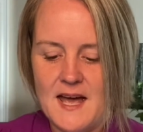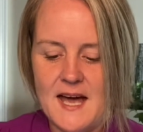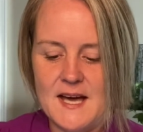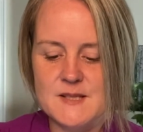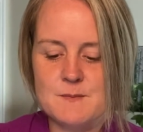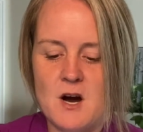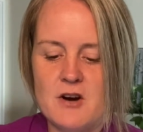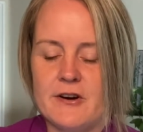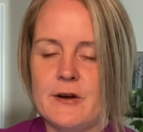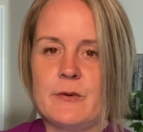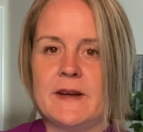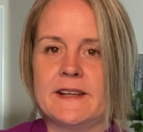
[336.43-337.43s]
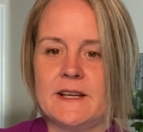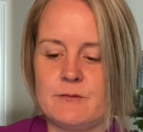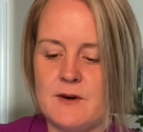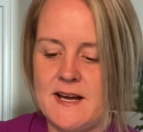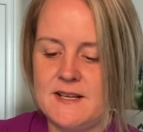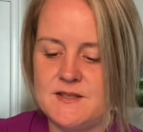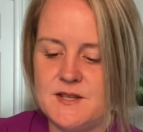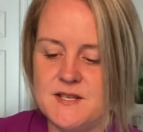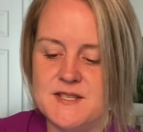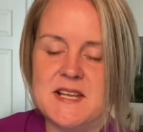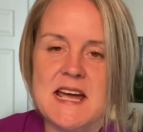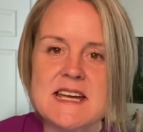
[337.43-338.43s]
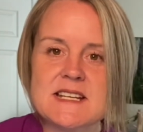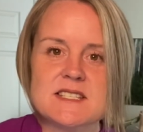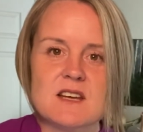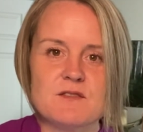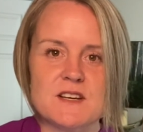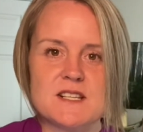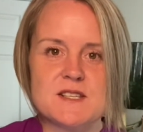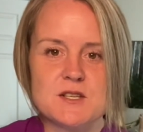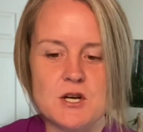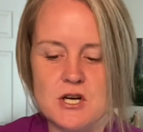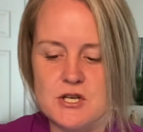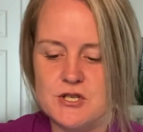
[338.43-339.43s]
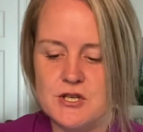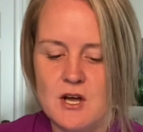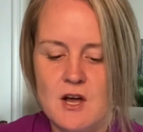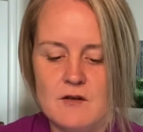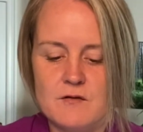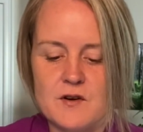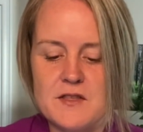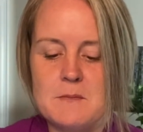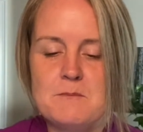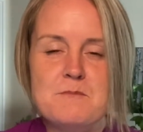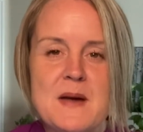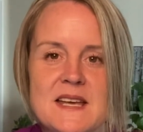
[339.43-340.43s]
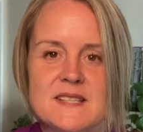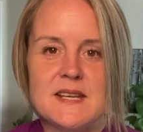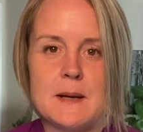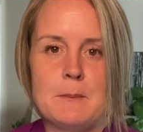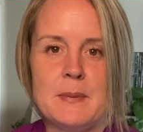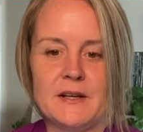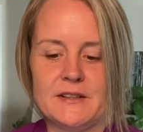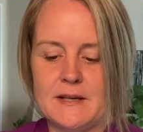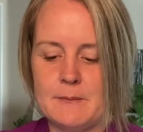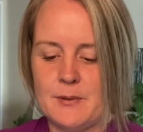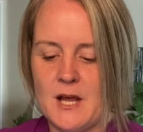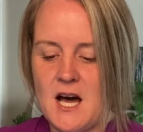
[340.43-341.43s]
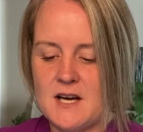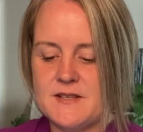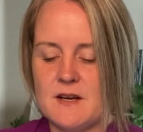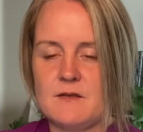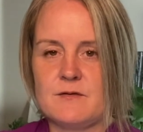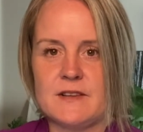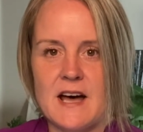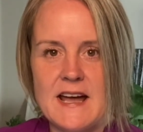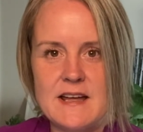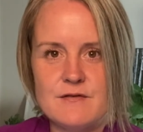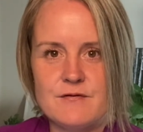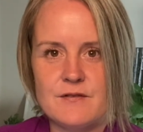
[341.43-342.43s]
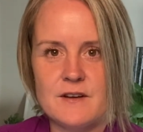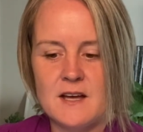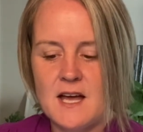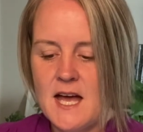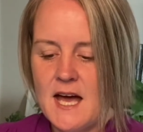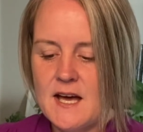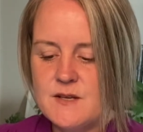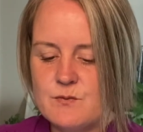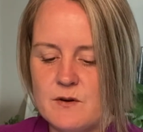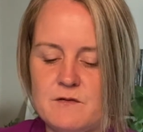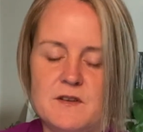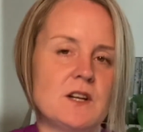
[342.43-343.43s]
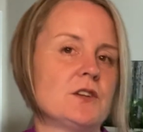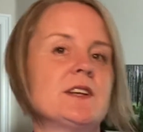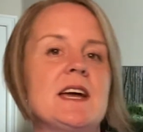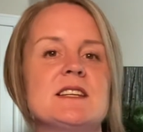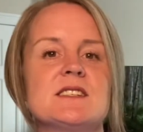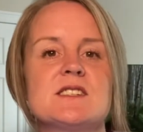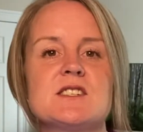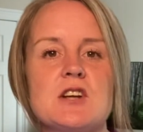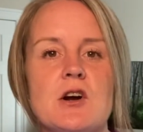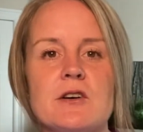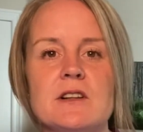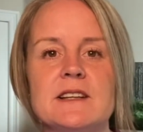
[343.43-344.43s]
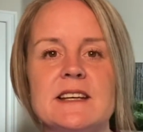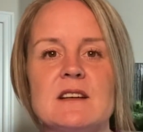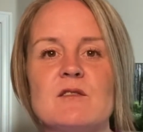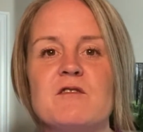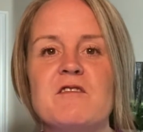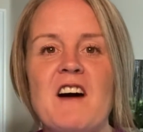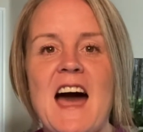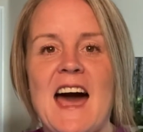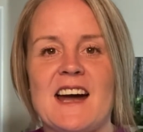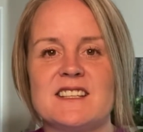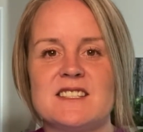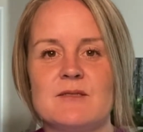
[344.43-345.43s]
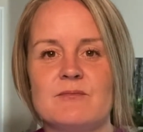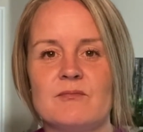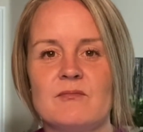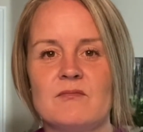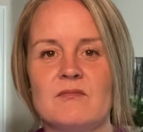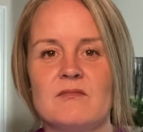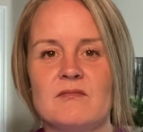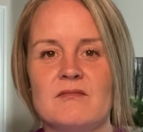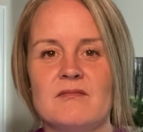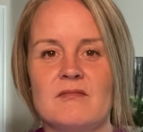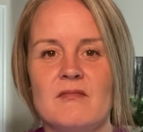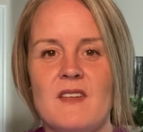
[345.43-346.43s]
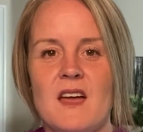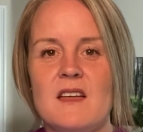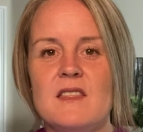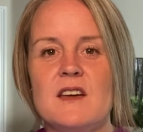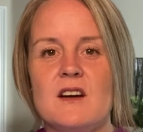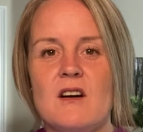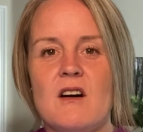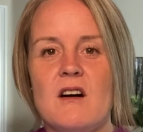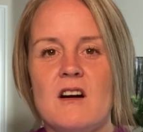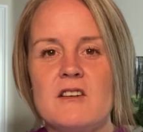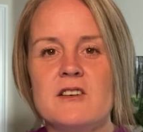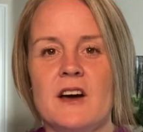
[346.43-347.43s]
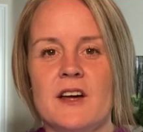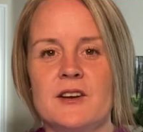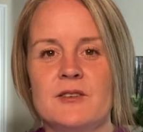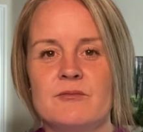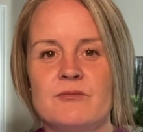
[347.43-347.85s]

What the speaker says: As Margaret Wheatley writes, the scientific search for the basic building blocks of life has revealed a startling fact. There are none.